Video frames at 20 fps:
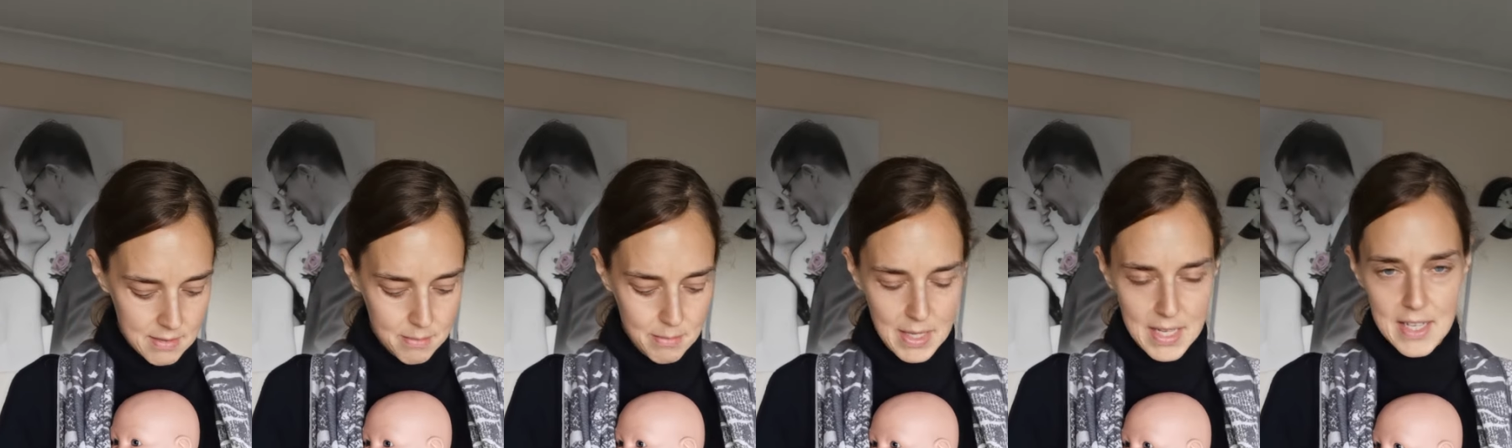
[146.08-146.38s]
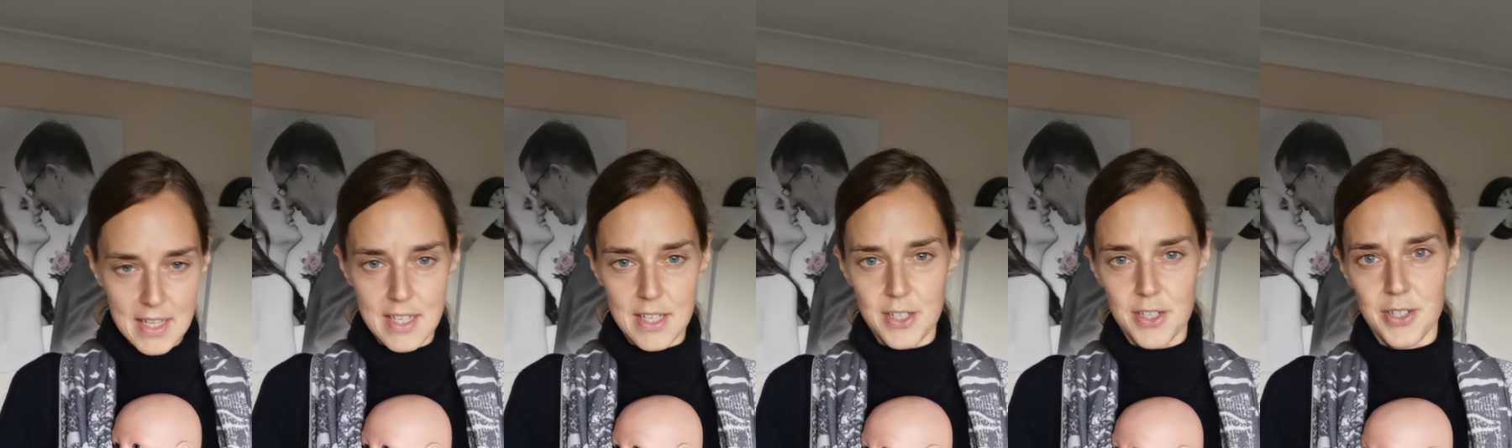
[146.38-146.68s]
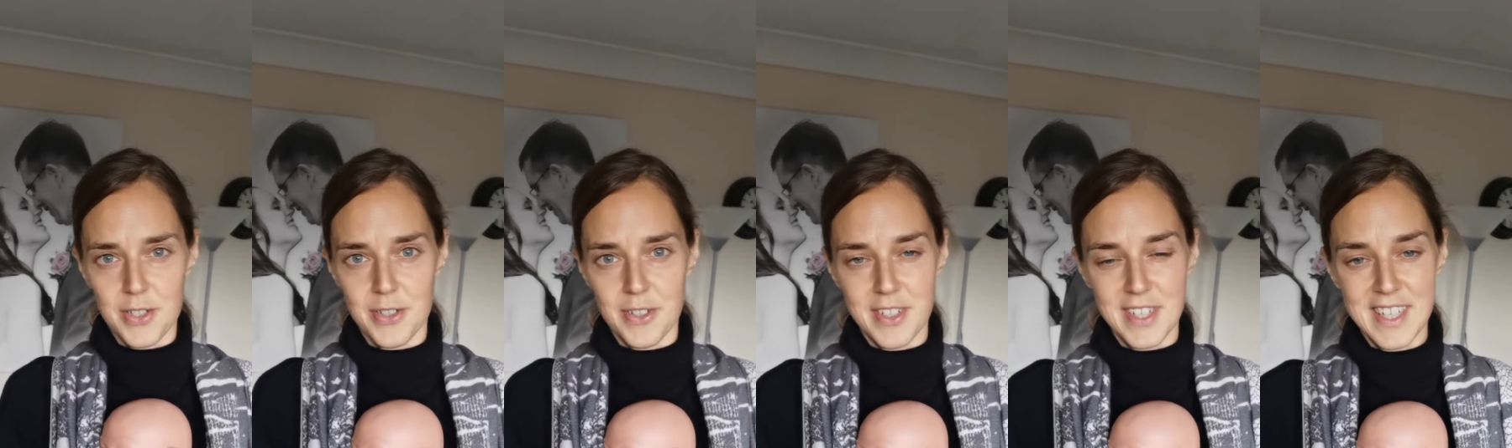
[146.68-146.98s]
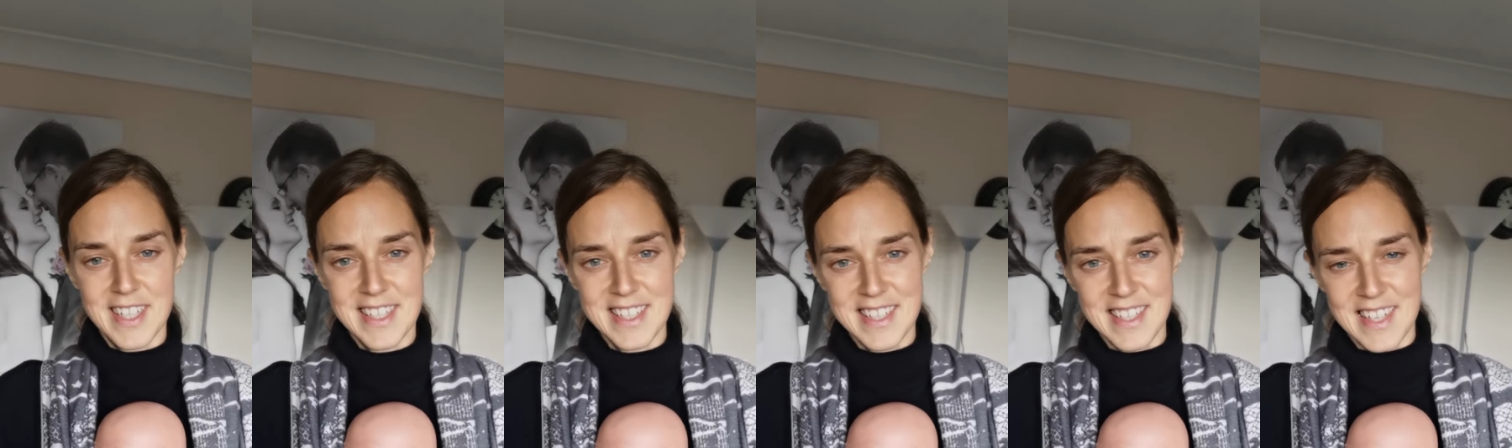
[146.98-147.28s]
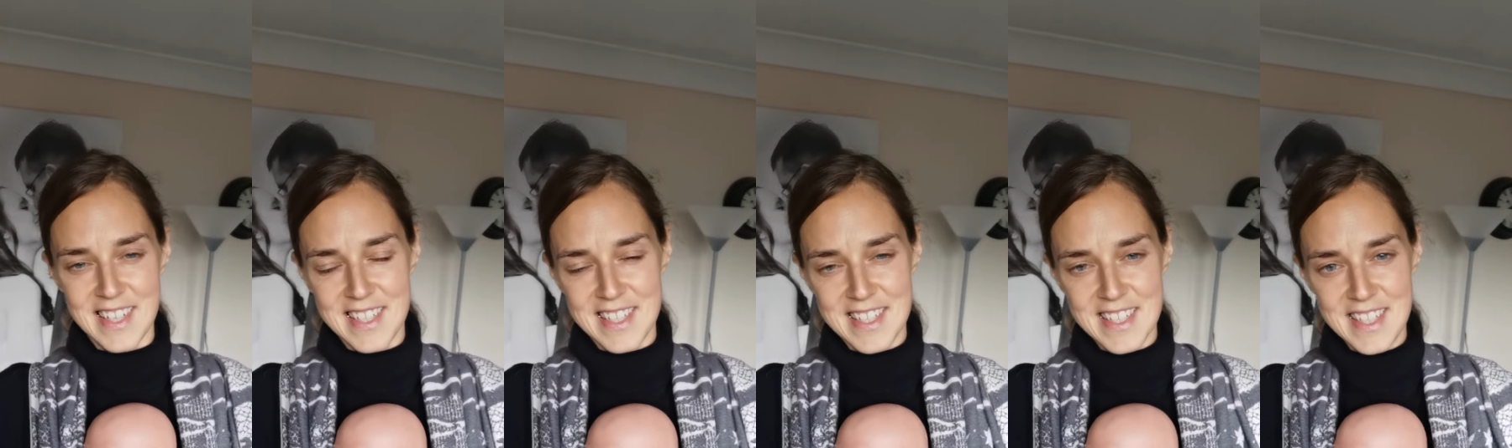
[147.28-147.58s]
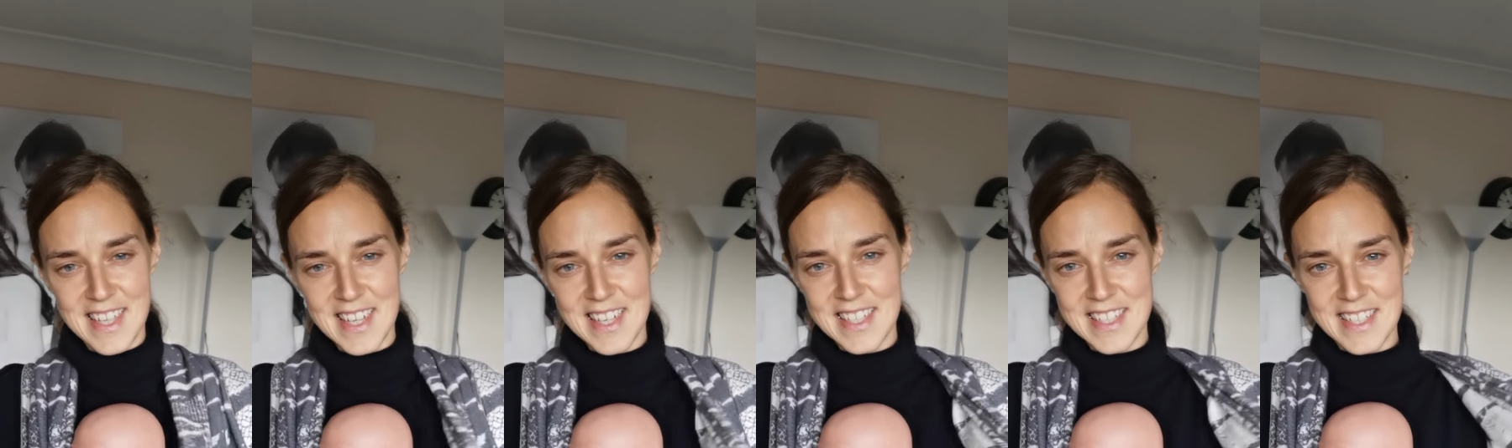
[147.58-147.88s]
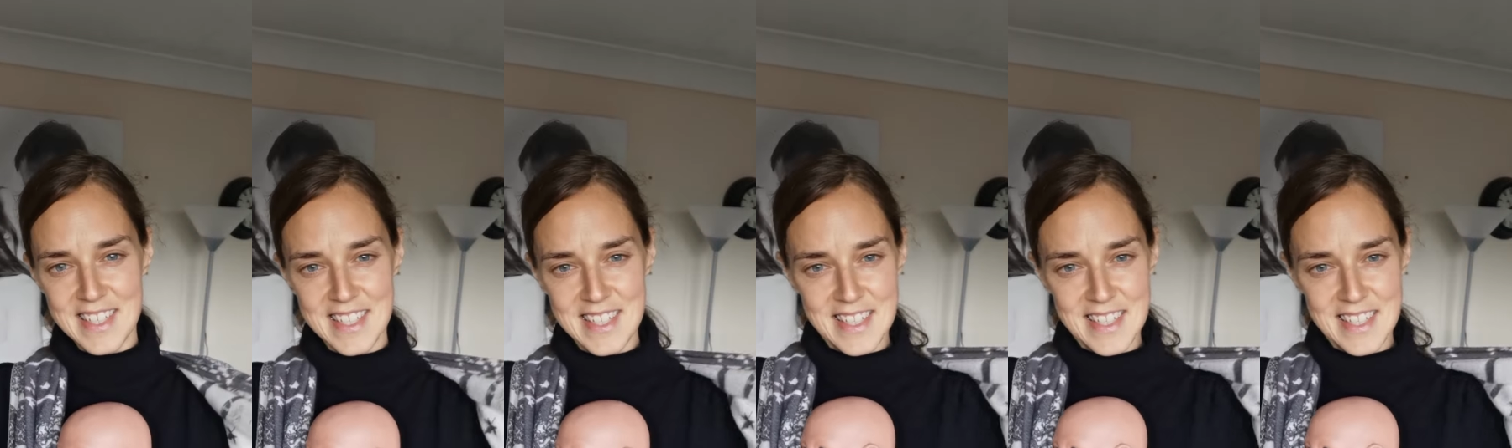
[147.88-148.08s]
making sure it's nice and tight.